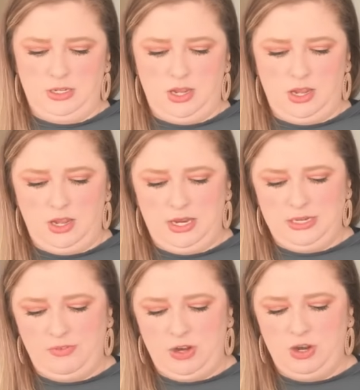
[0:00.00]
I'd
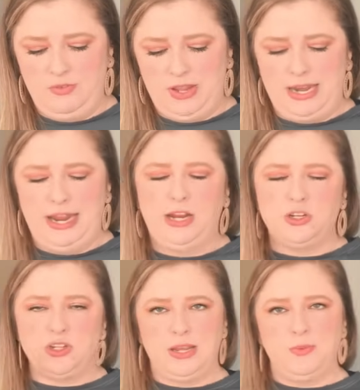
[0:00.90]
never heard of it, and I
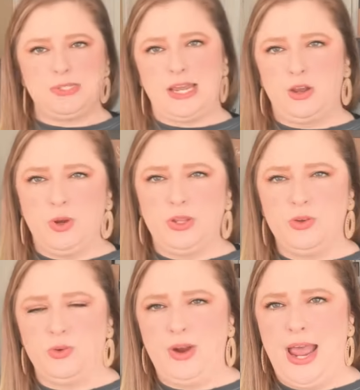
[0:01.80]
actually was like going
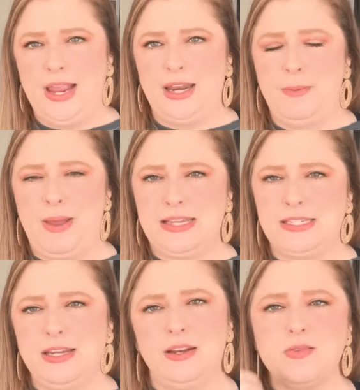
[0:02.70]
through the rack and I
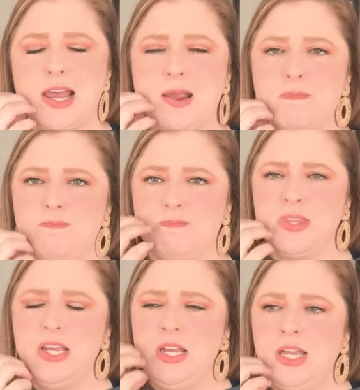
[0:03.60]
passed it and I was like,
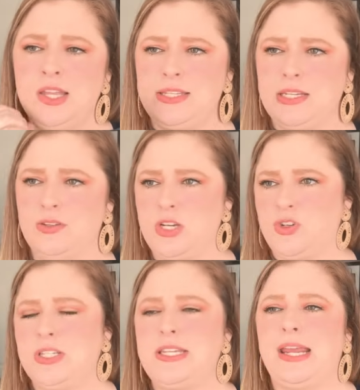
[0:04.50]
that sounds
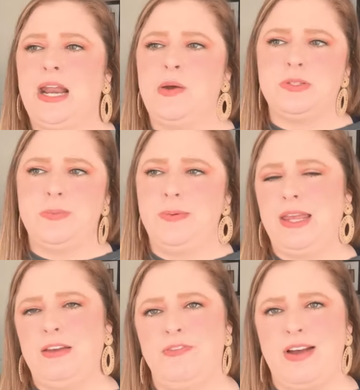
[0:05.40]
interesting, and I was maybe
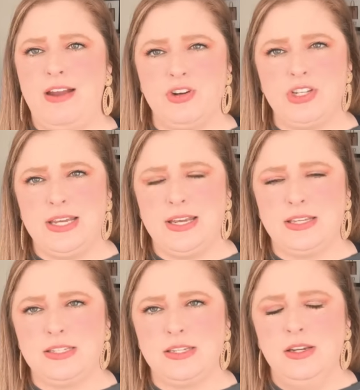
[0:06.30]
like 5 or
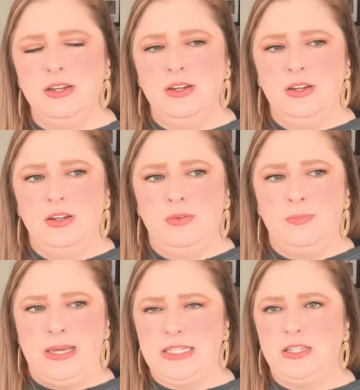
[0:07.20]
6
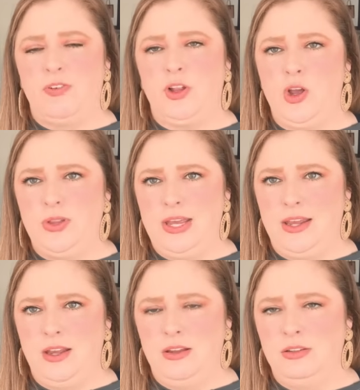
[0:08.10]
pieces of
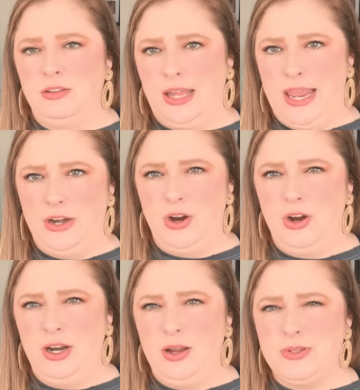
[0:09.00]
clothing
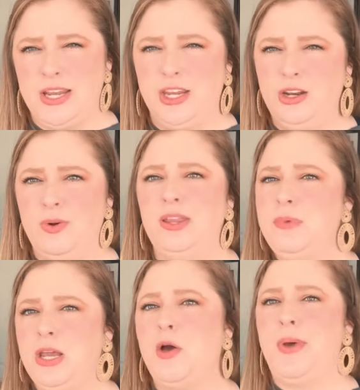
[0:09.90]
later, and I was like, you know what, let
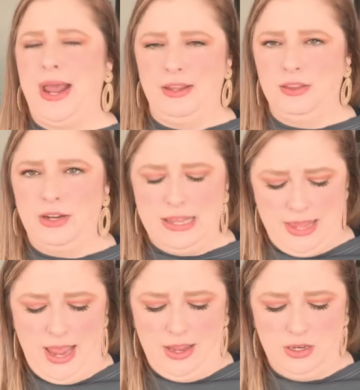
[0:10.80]
me go back and look at
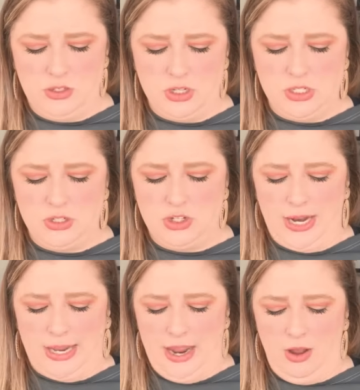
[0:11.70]
that and just
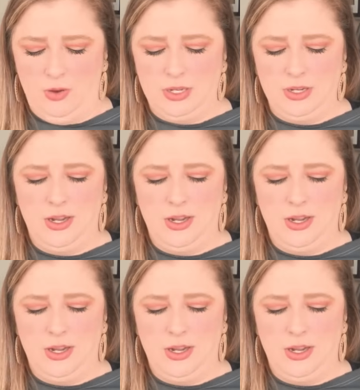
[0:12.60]
check it out.